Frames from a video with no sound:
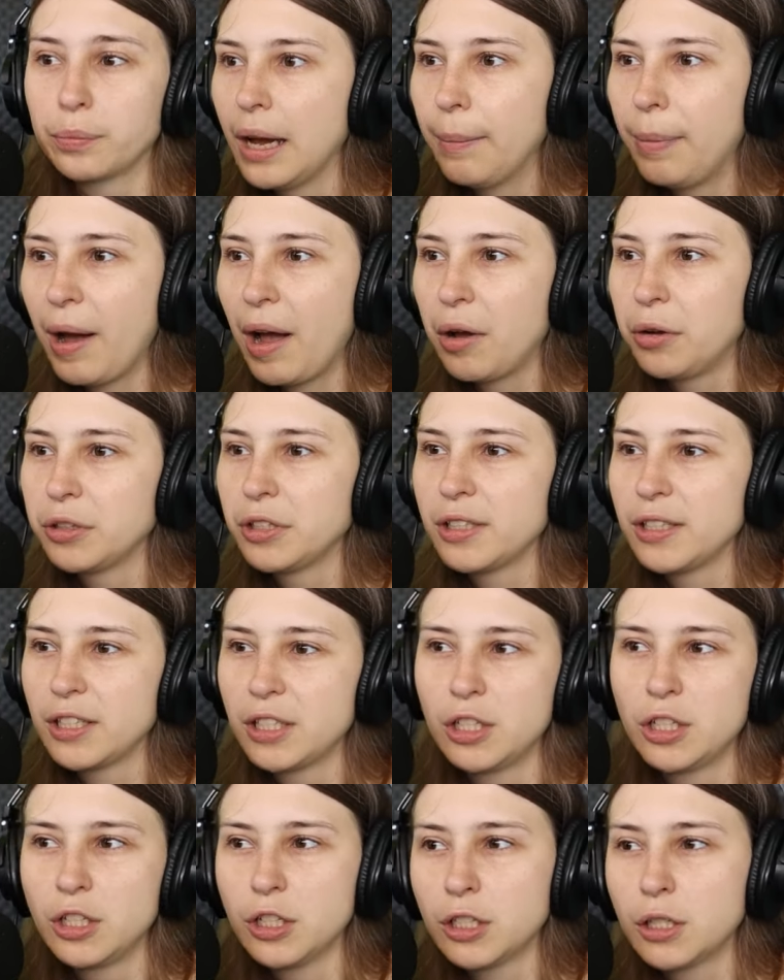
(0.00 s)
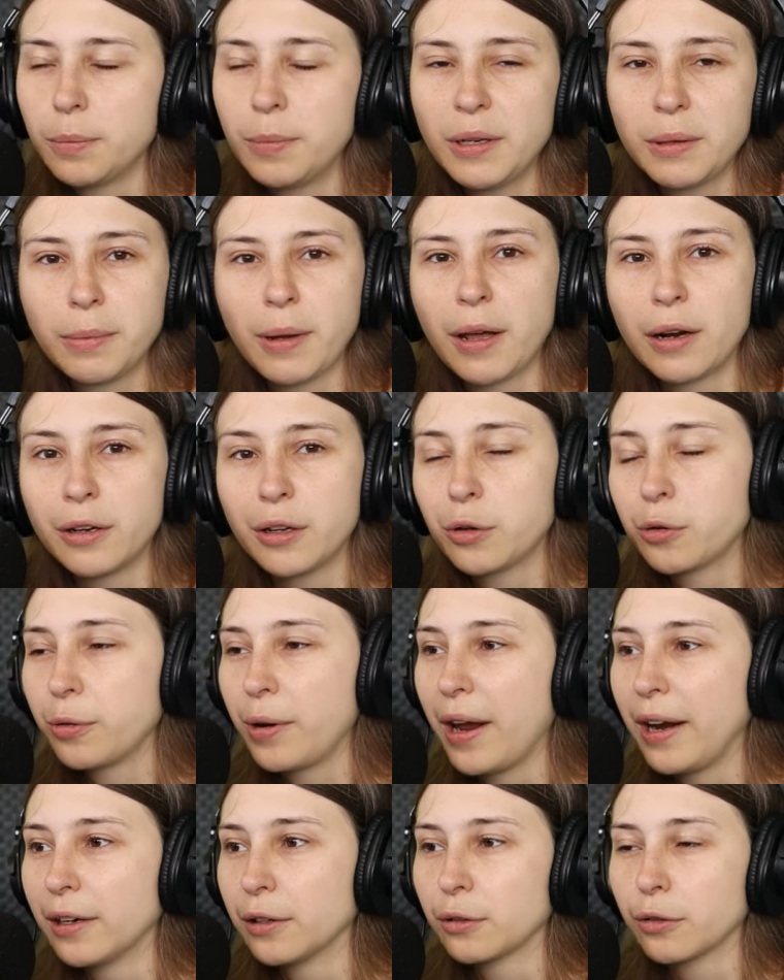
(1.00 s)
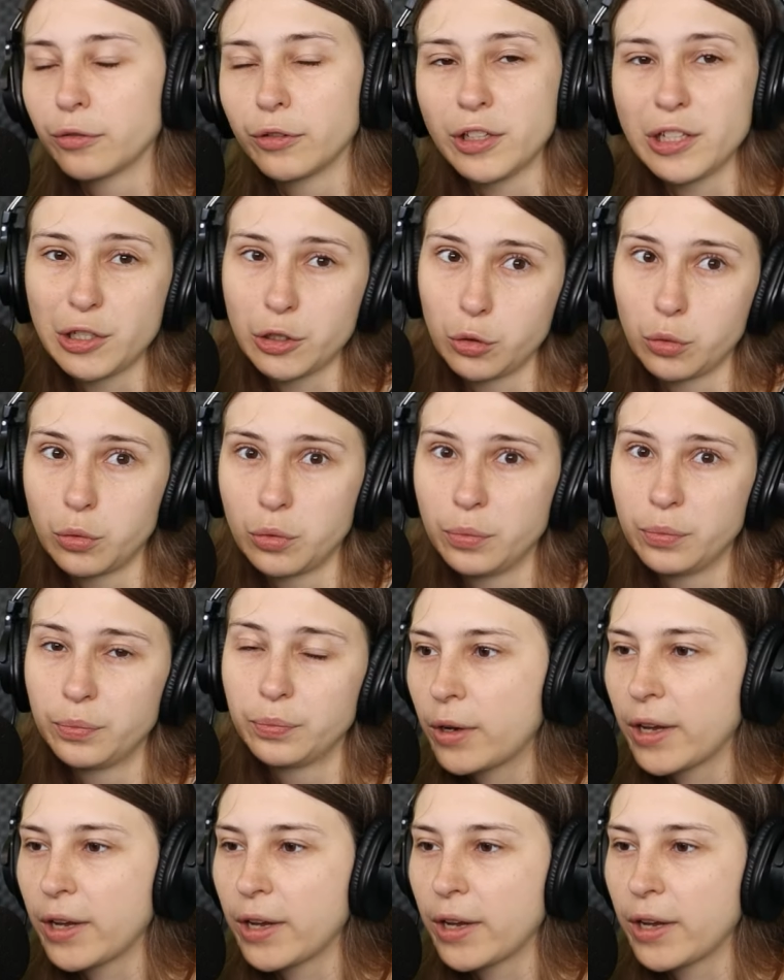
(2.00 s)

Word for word: About, this is just a bit about the creator of this tool.